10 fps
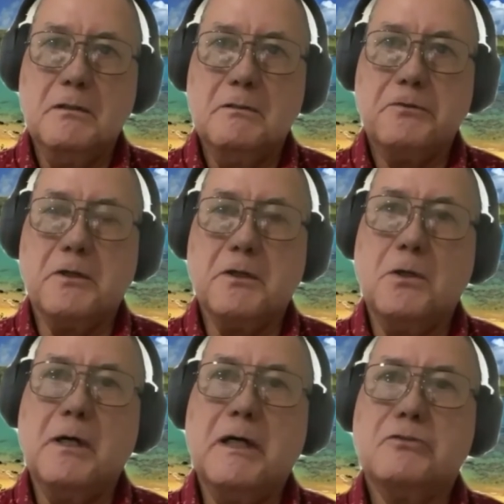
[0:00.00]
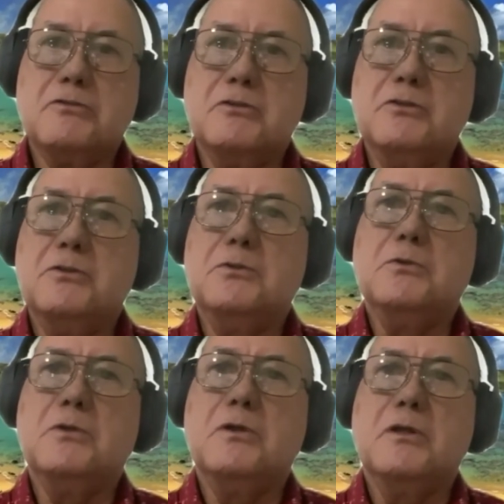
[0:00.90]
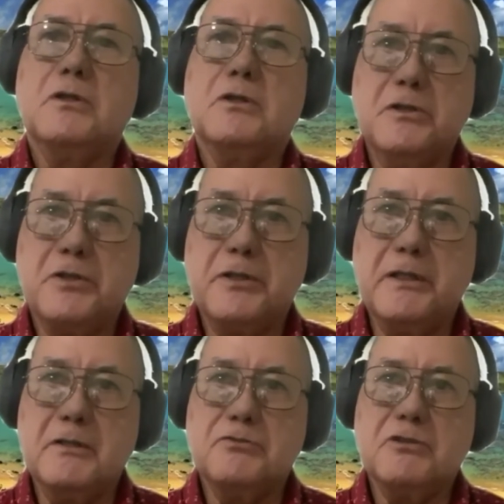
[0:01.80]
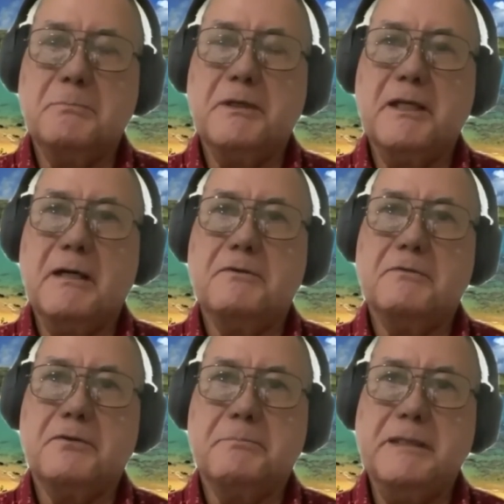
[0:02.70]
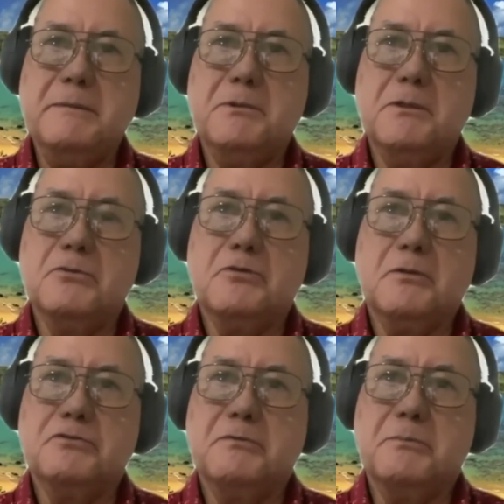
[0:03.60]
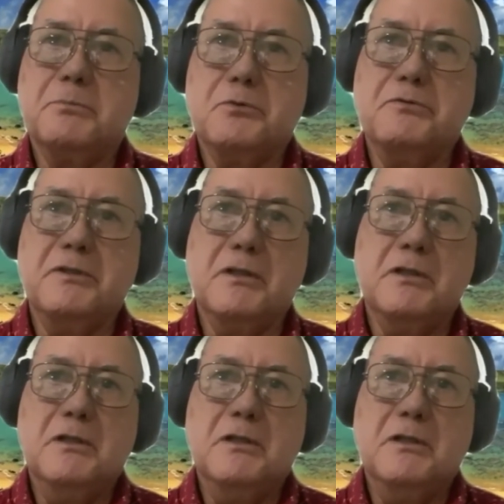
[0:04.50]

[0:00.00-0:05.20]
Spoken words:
for OHA to do good things on behalf of our people in terms of improving